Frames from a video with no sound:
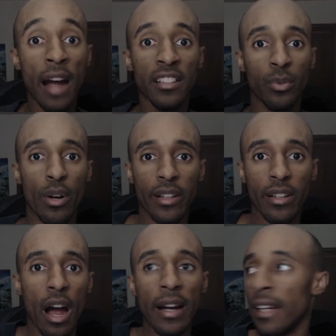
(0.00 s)
I swear to
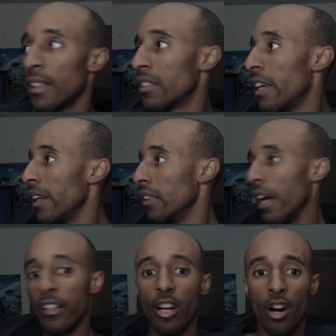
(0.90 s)
God, it is getting
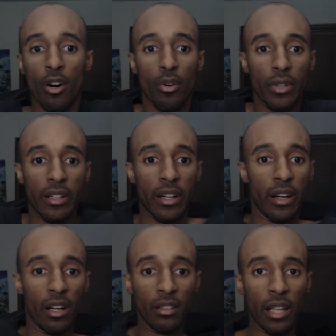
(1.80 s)
like cold in
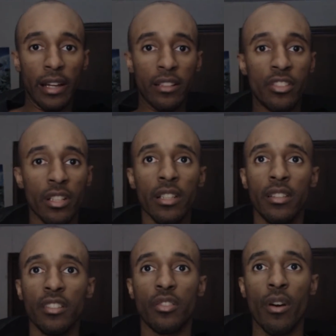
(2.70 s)
here. Like,
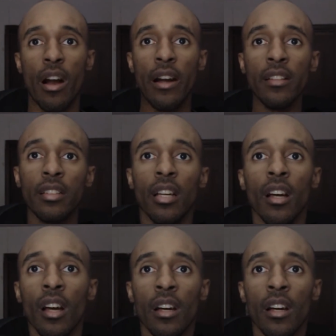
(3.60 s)
Jesus Christ.